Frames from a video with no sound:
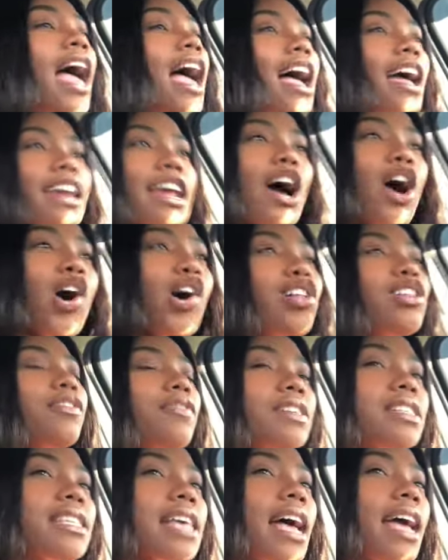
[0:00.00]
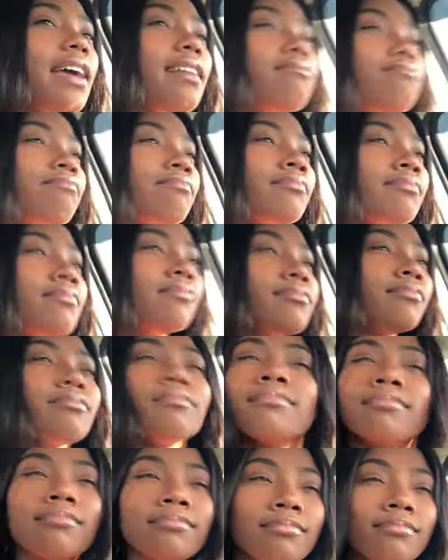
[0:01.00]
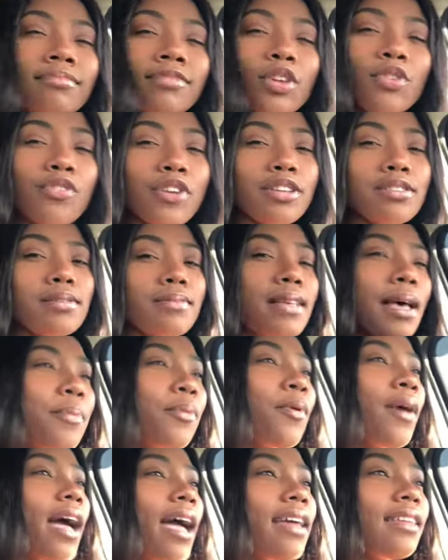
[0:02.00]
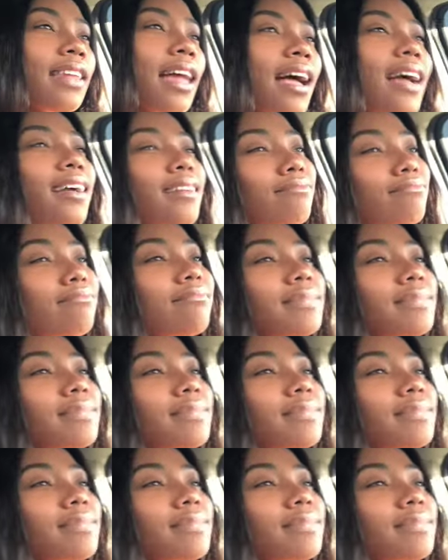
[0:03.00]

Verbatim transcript: And now all of a sudden, you feel some type of way like